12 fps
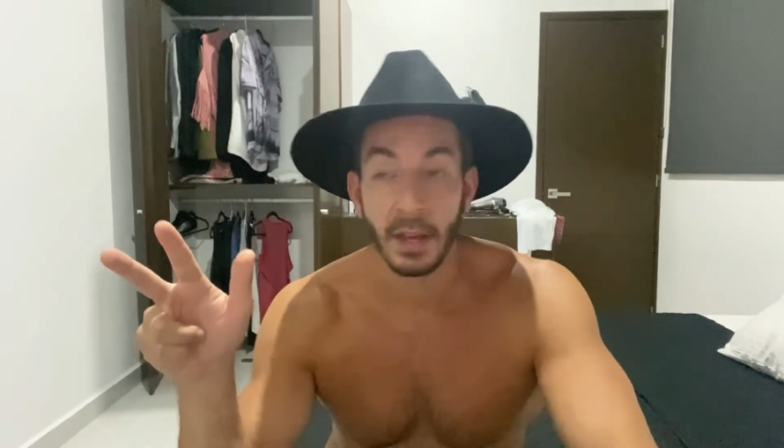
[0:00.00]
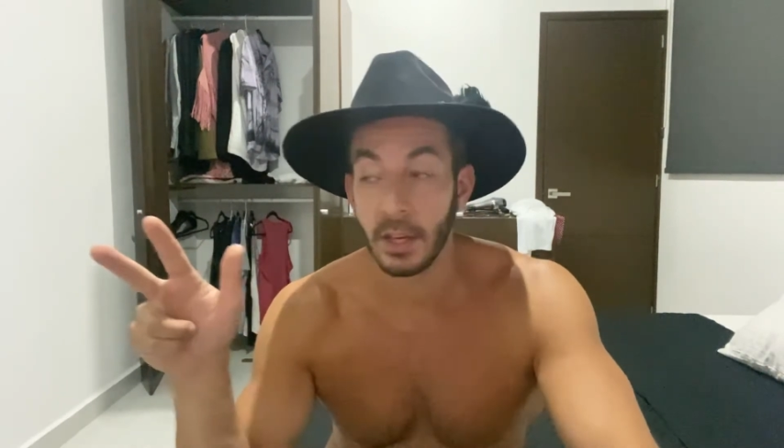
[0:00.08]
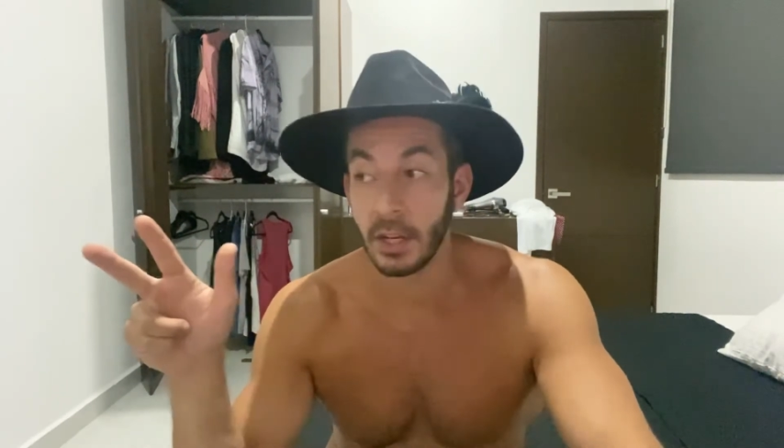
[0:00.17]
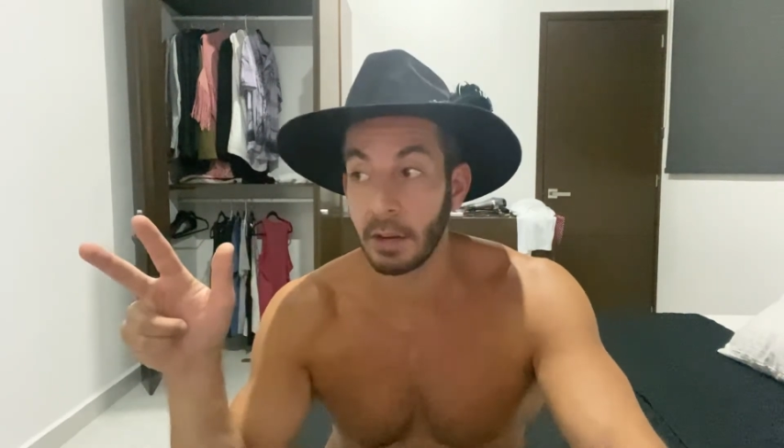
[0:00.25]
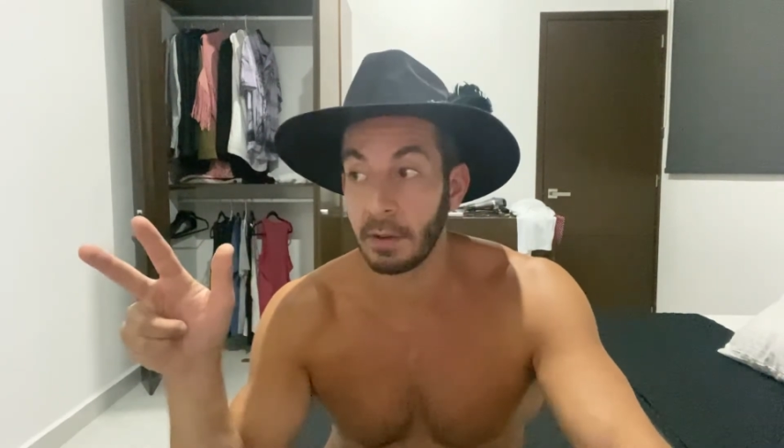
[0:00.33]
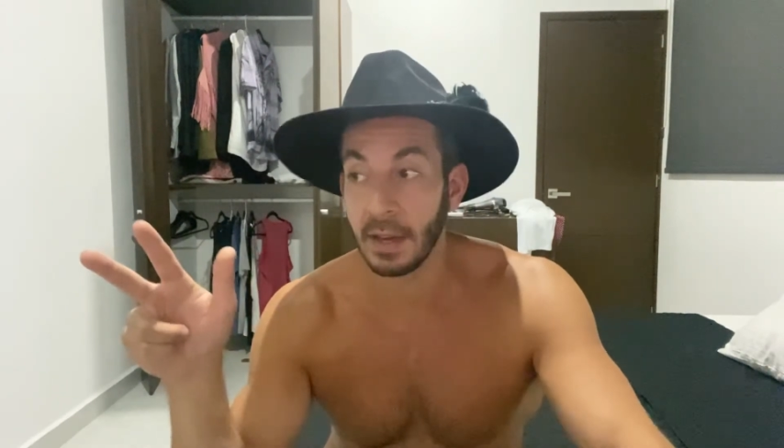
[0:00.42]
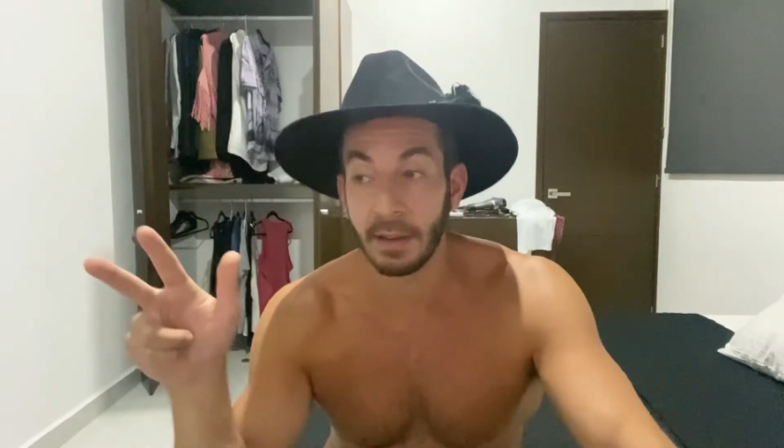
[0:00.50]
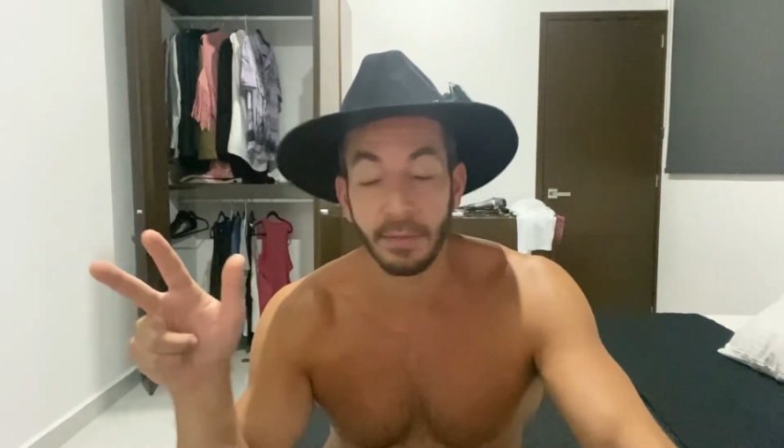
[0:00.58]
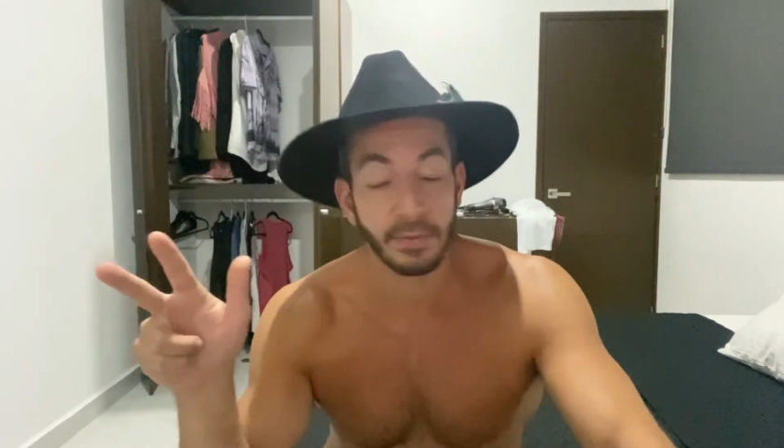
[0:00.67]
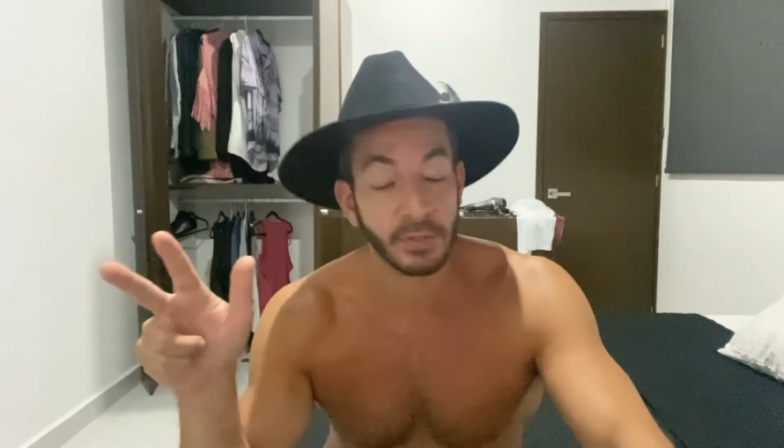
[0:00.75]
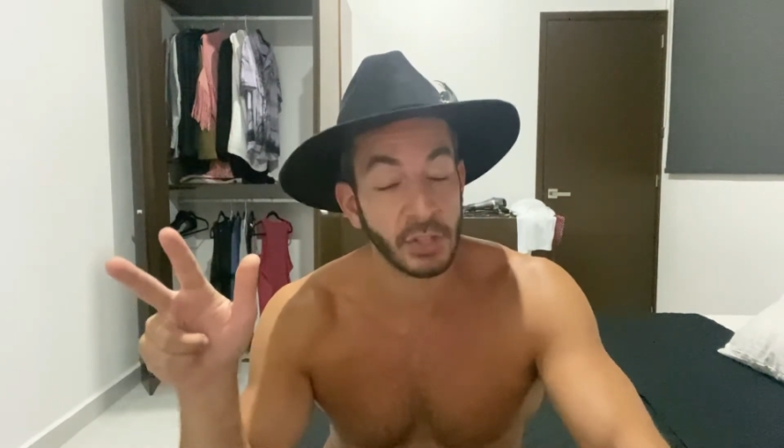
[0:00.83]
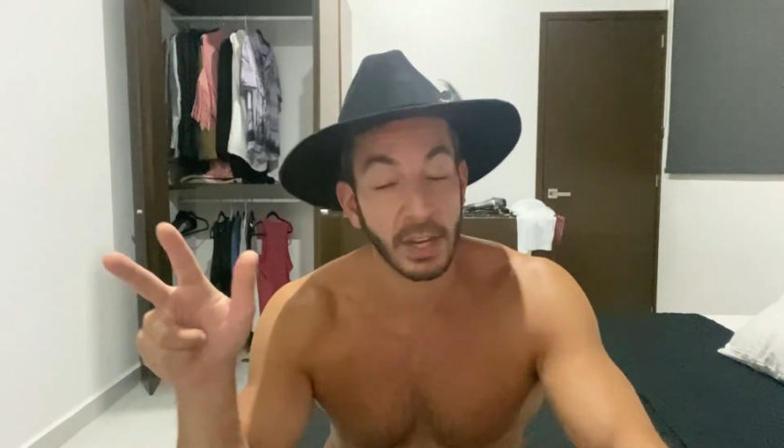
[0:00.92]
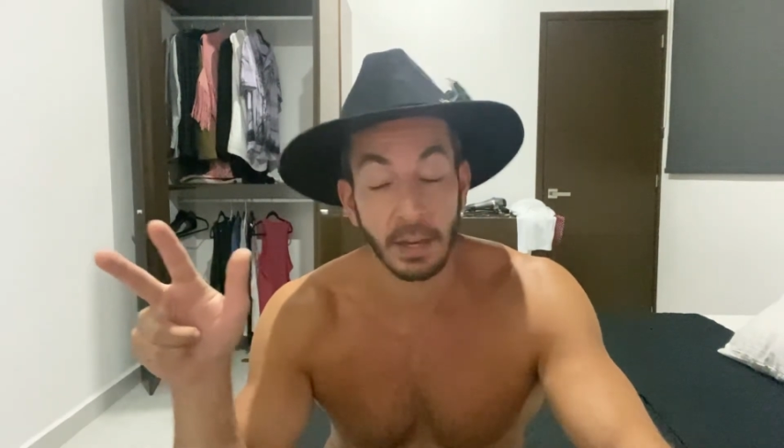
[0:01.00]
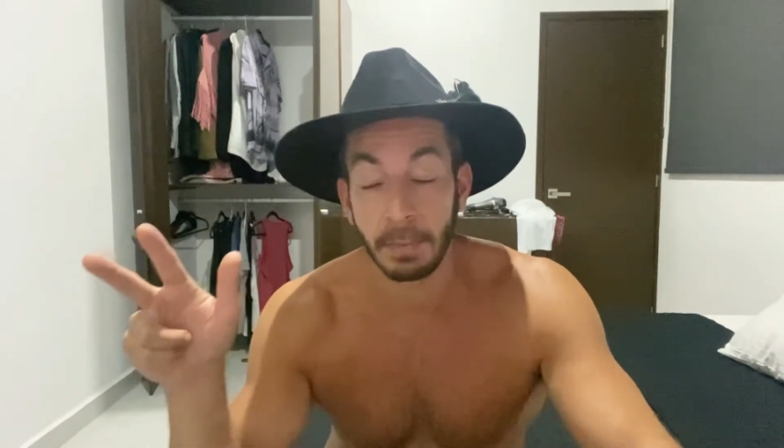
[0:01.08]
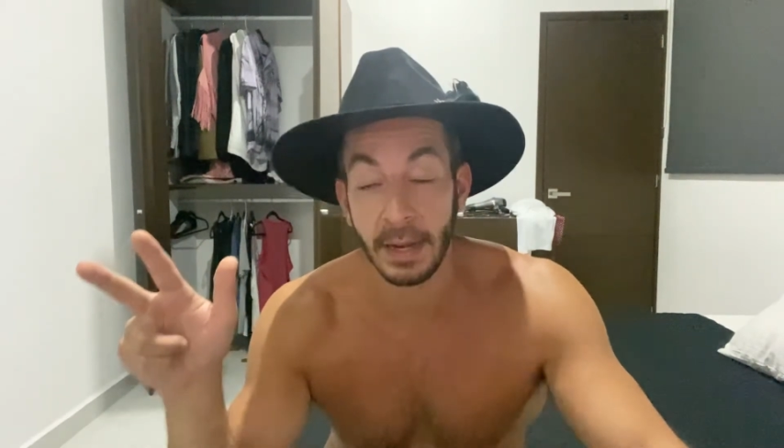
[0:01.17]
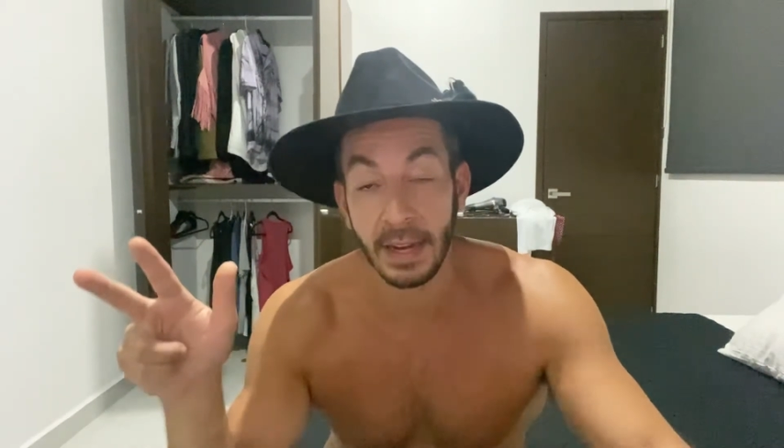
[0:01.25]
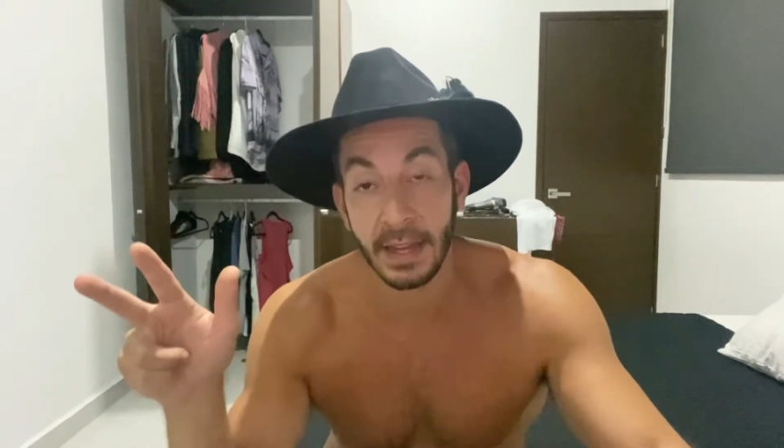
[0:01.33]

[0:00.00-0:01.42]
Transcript: you know, if shit completely